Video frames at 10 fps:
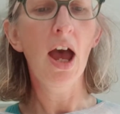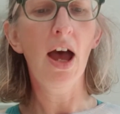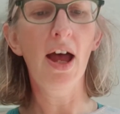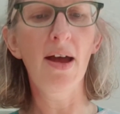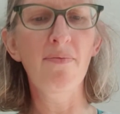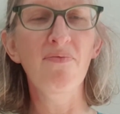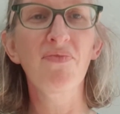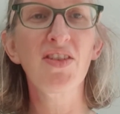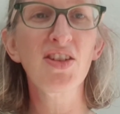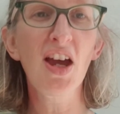
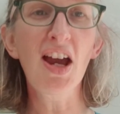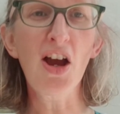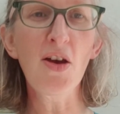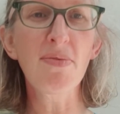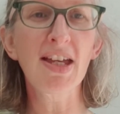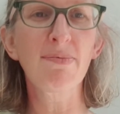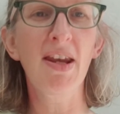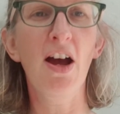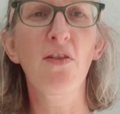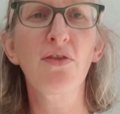So I hope that's been
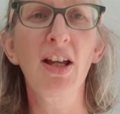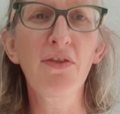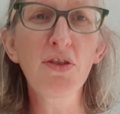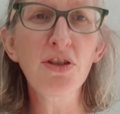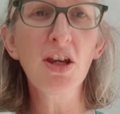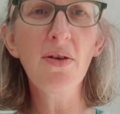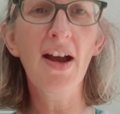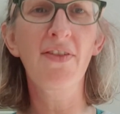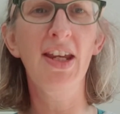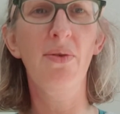helpful. If you do
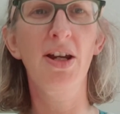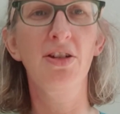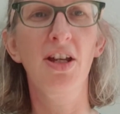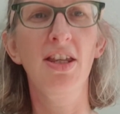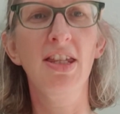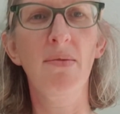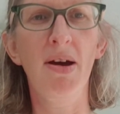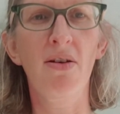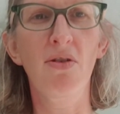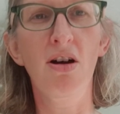have any questions
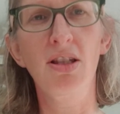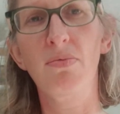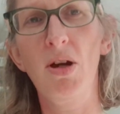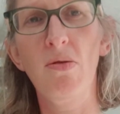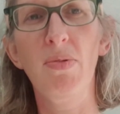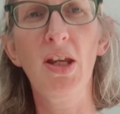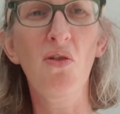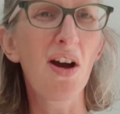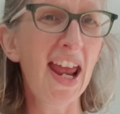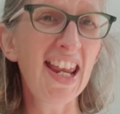about Artipoppe
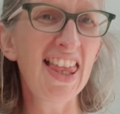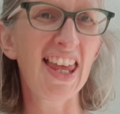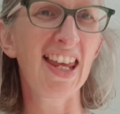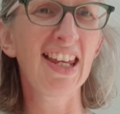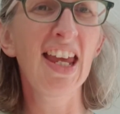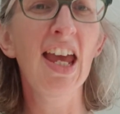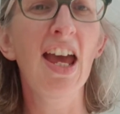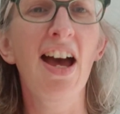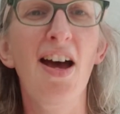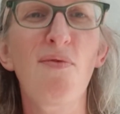or anything,
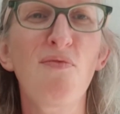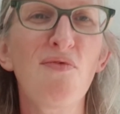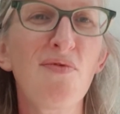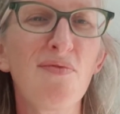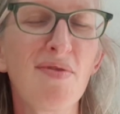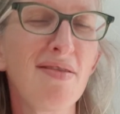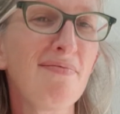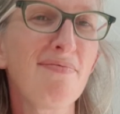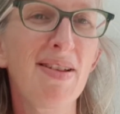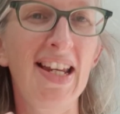
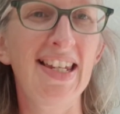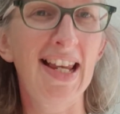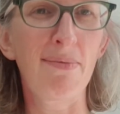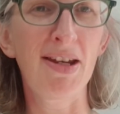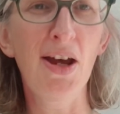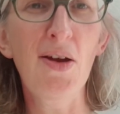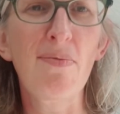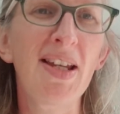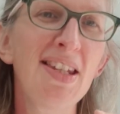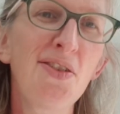please let me know.
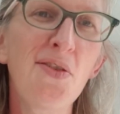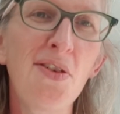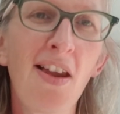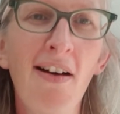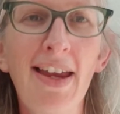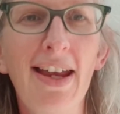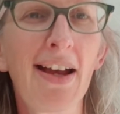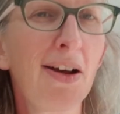Please do like and